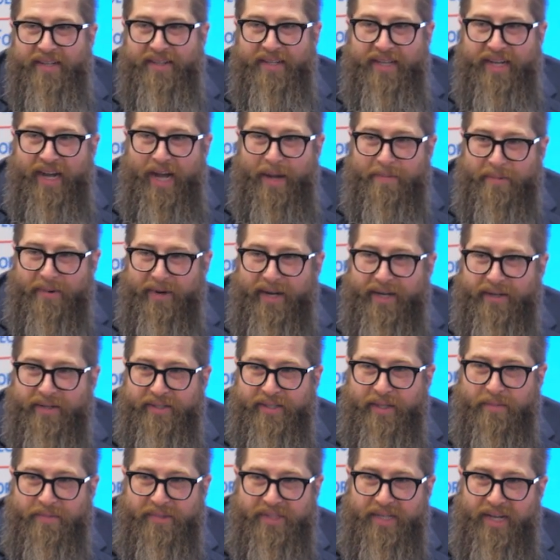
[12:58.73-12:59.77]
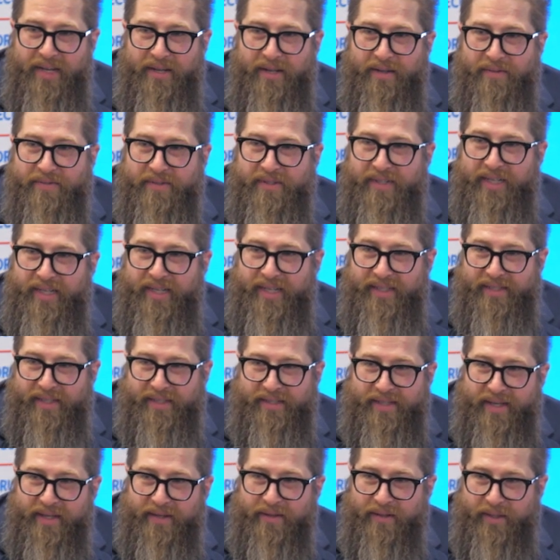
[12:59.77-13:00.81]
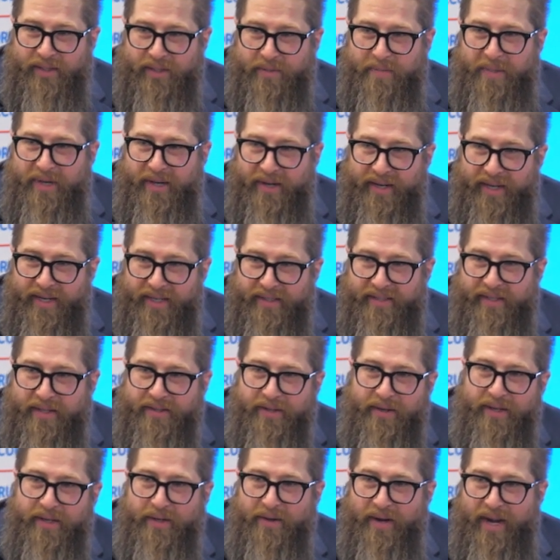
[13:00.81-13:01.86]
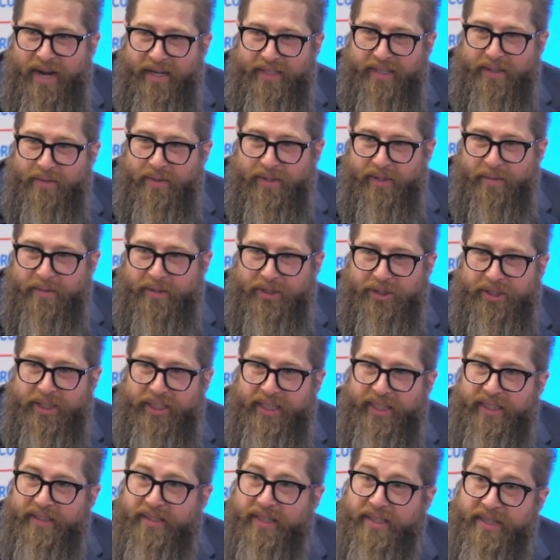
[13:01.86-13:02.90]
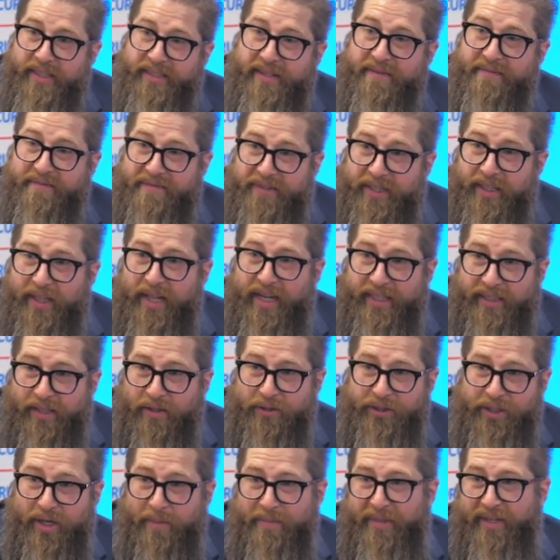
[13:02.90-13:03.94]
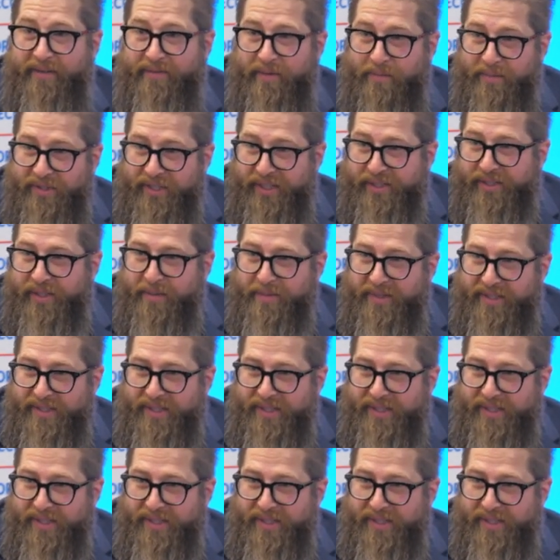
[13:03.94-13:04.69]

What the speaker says: The operators themselves see it as a single experience, and they're interacting with the machines, and it doesn't feel like they're jumping from system to